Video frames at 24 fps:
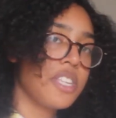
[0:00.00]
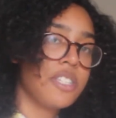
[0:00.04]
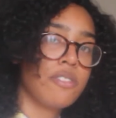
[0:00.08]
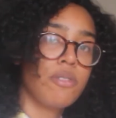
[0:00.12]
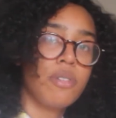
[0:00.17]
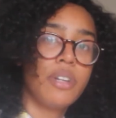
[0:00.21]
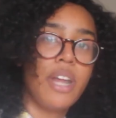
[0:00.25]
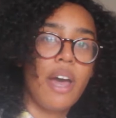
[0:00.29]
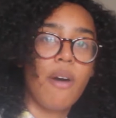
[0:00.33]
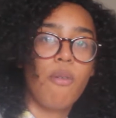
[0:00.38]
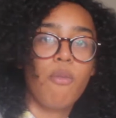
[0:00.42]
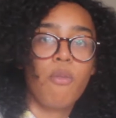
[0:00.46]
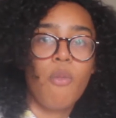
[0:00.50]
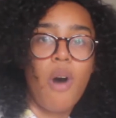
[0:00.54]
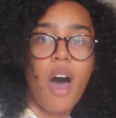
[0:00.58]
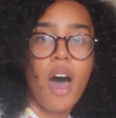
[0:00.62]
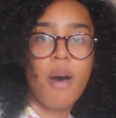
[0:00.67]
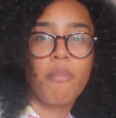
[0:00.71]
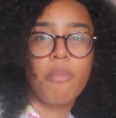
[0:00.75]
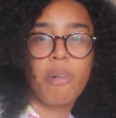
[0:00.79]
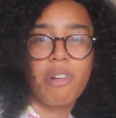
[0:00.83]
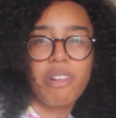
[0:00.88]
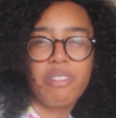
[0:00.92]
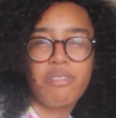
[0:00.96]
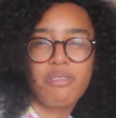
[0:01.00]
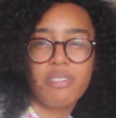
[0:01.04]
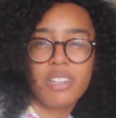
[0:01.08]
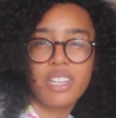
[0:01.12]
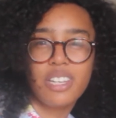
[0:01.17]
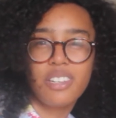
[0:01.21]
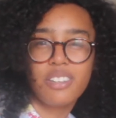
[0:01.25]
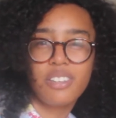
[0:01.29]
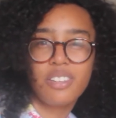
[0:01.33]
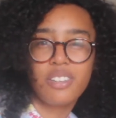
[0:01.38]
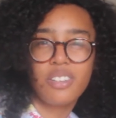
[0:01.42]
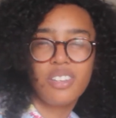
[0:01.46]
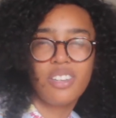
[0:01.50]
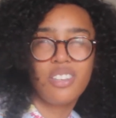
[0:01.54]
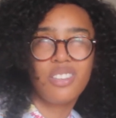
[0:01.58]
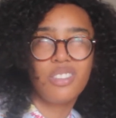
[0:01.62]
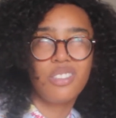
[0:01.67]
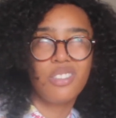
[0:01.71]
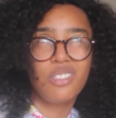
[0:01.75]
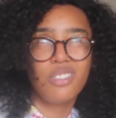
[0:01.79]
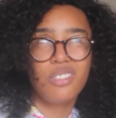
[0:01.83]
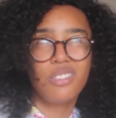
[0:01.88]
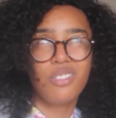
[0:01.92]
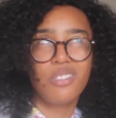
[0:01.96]
this one at Walmart for like
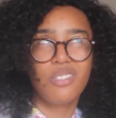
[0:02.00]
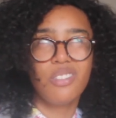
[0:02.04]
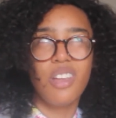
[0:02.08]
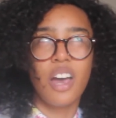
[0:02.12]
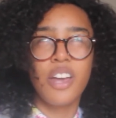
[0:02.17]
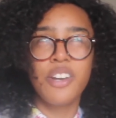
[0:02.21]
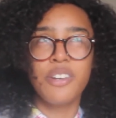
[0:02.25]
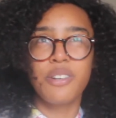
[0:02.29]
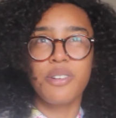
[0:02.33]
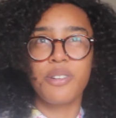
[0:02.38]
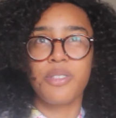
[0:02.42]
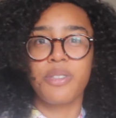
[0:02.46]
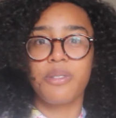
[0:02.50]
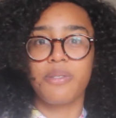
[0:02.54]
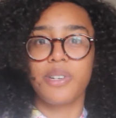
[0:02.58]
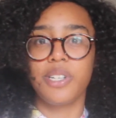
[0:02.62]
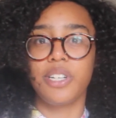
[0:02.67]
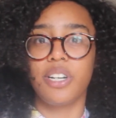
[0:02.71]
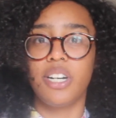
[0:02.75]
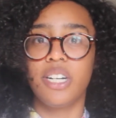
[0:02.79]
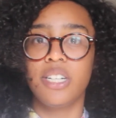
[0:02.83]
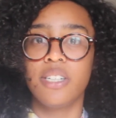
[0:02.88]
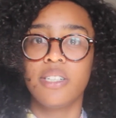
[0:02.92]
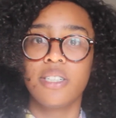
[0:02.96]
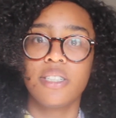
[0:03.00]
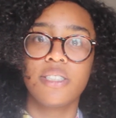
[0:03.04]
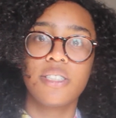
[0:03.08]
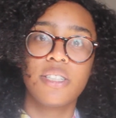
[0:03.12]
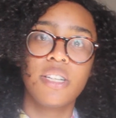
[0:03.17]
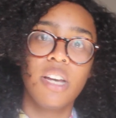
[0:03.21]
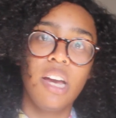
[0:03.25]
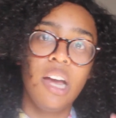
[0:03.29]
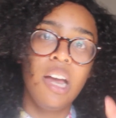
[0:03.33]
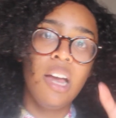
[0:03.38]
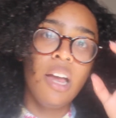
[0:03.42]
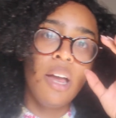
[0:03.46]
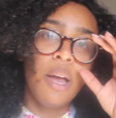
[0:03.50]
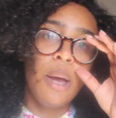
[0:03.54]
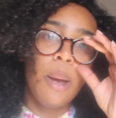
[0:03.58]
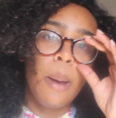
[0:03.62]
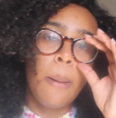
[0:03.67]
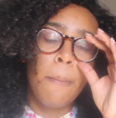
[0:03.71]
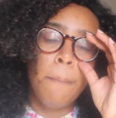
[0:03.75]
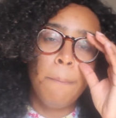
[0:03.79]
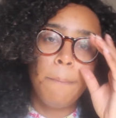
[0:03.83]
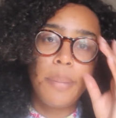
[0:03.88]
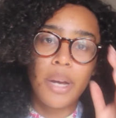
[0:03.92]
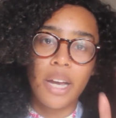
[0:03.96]
under $3.
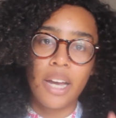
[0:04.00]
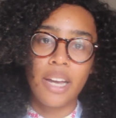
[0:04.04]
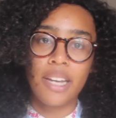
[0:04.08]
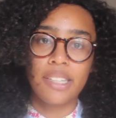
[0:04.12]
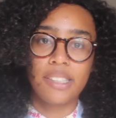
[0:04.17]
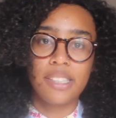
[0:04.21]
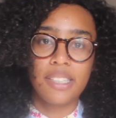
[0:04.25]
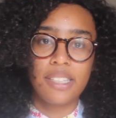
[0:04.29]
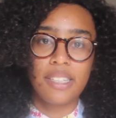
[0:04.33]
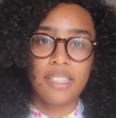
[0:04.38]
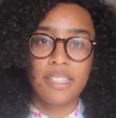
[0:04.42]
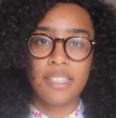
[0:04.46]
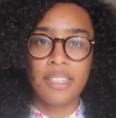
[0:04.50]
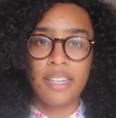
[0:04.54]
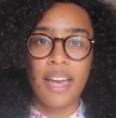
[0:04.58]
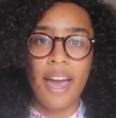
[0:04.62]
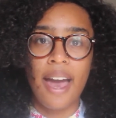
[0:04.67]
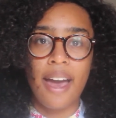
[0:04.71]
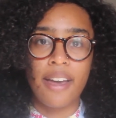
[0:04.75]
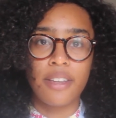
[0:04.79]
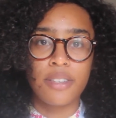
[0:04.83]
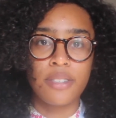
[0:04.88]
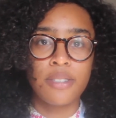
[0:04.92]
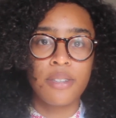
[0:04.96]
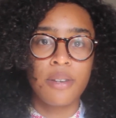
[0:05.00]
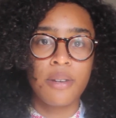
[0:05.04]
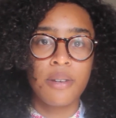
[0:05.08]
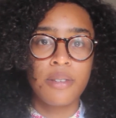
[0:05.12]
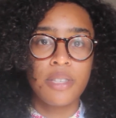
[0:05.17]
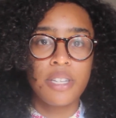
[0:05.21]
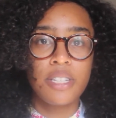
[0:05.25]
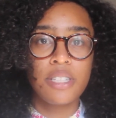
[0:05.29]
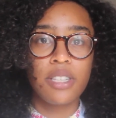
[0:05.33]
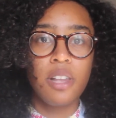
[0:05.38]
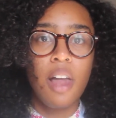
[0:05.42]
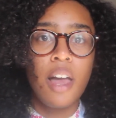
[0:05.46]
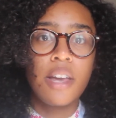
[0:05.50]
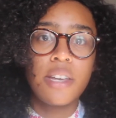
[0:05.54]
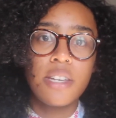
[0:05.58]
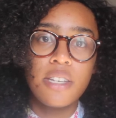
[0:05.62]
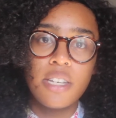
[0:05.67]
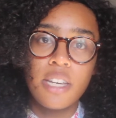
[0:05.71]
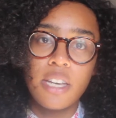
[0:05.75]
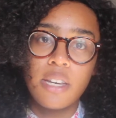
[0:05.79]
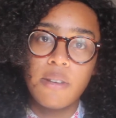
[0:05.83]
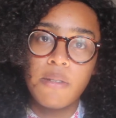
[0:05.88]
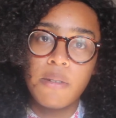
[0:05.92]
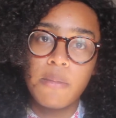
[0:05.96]
But yeah, so this lock
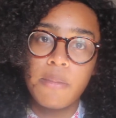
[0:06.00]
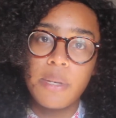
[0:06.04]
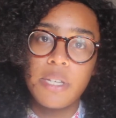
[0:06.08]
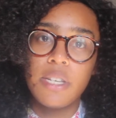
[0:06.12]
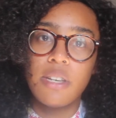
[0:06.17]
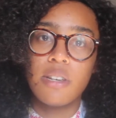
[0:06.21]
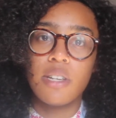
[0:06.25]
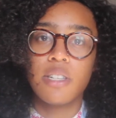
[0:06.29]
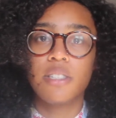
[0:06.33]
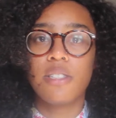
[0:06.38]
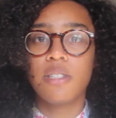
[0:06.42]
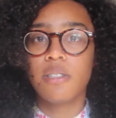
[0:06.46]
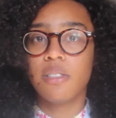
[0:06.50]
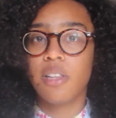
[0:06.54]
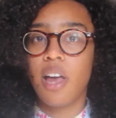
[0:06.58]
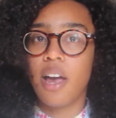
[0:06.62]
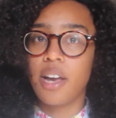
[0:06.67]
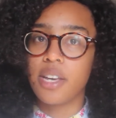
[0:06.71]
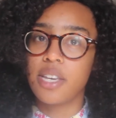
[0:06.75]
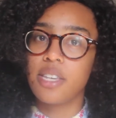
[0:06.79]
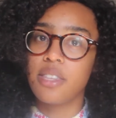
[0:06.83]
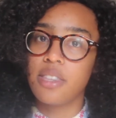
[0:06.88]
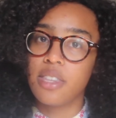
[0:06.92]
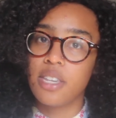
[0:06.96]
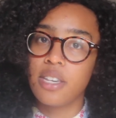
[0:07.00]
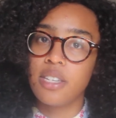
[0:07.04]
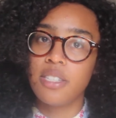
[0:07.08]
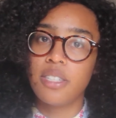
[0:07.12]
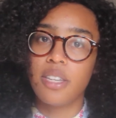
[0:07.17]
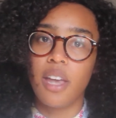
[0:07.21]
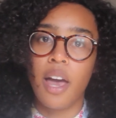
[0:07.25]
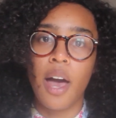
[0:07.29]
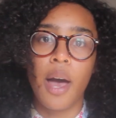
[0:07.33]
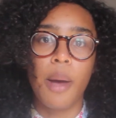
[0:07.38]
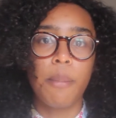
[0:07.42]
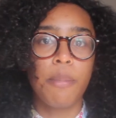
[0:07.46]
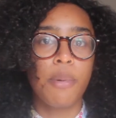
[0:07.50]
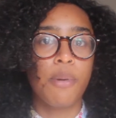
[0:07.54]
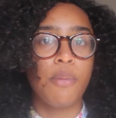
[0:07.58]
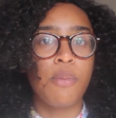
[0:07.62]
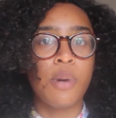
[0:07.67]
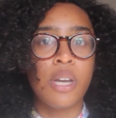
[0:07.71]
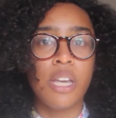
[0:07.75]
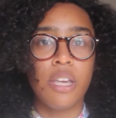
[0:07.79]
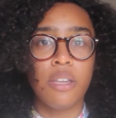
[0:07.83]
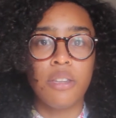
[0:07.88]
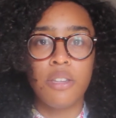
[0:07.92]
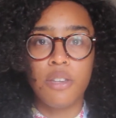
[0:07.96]
and key would be good to locking things up
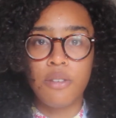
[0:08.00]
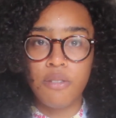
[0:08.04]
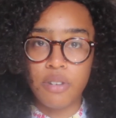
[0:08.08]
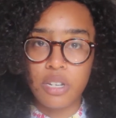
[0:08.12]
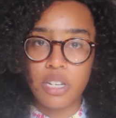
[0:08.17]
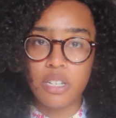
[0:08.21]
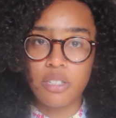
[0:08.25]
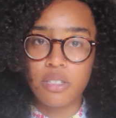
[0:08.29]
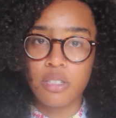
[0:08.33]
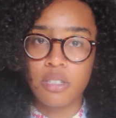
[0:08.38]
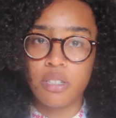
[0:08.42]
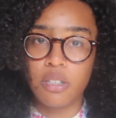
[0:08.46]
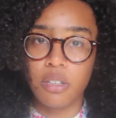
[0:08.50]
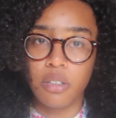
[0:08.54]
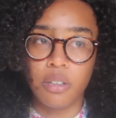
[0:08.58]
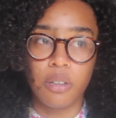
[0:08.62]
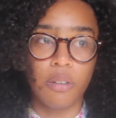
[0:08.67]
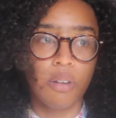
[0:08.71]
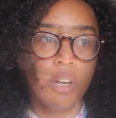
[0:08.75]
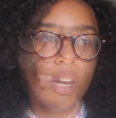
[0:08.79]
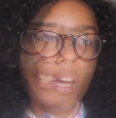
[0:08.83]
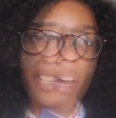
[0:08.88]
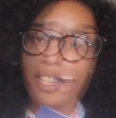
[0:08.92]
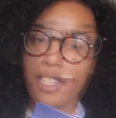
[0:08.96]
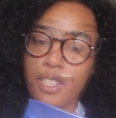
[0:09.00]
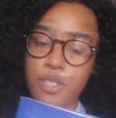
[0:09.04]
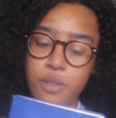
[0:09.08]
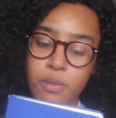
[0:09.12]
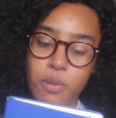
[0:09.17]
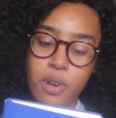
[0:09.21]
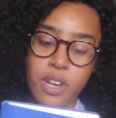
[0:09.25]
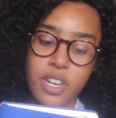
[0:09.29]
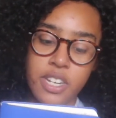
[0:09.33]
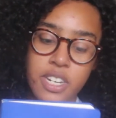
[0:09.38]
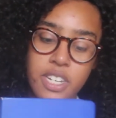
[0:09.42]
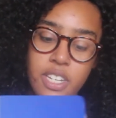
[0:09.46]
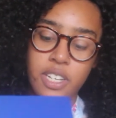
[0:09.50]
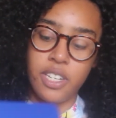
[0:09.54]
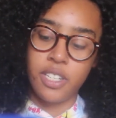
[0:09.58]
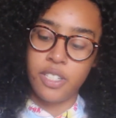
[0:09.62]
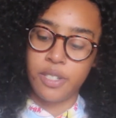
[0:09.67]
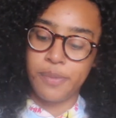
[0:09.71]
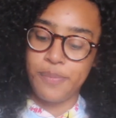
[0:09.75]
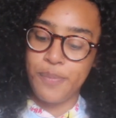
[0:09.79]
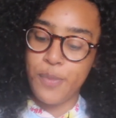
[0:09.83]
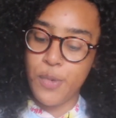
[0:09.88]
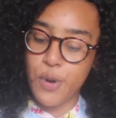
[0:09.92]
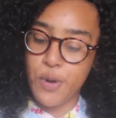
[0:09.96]
when you need to. This one
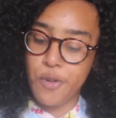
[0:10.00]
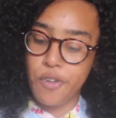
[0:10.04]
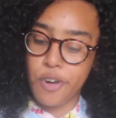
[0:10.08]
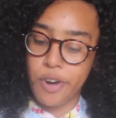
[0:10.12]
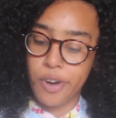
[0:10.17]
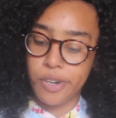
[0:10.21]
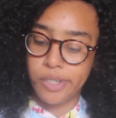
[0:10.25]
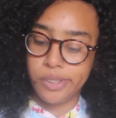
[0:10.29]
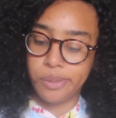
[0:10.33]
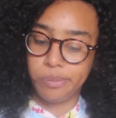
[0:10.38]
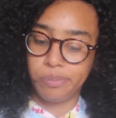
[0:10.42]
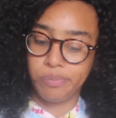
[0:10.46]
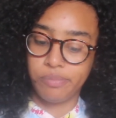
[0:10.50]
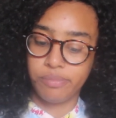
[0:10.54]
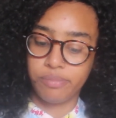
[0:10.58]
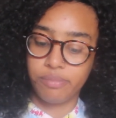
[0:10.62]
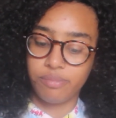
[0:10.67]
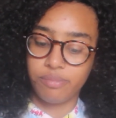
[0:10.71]
is more,